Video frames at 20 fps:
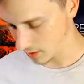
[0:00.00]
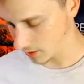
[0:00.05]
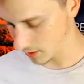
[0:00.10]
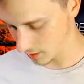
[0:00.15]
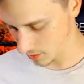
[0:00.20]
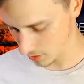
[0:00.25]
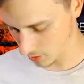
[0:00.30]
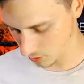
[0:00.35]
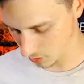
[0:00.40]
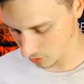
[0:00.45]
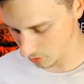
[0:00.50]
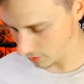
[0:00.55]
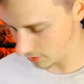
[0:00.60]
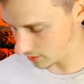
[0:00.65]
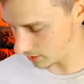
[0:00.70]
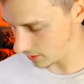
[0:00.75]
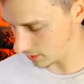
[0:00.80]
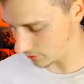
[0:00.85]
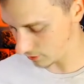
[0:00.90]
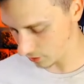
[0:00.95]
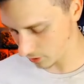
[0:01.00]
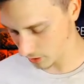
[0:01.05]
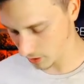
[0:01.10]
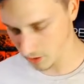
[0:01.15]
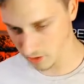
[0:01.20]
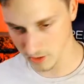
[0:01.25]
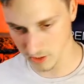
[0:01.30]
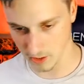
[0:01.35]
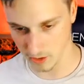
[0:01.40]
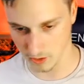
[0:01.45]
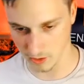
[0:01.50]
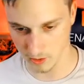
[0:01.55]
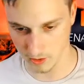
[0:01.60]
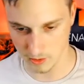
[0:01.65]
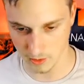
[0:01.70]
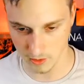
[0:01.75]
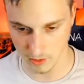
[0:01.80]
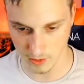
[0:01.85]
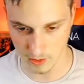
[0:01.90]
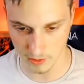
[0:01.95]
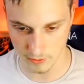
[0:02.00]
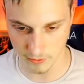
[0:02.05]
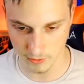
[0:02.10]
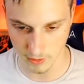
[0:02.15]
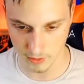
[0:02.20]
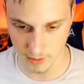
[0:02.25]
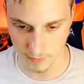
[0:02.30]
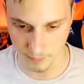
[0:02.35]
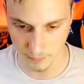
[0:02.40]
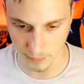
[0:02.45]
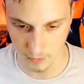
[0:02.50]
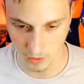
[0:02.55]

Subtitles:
it's cool that they've got Yusei on it, definitely.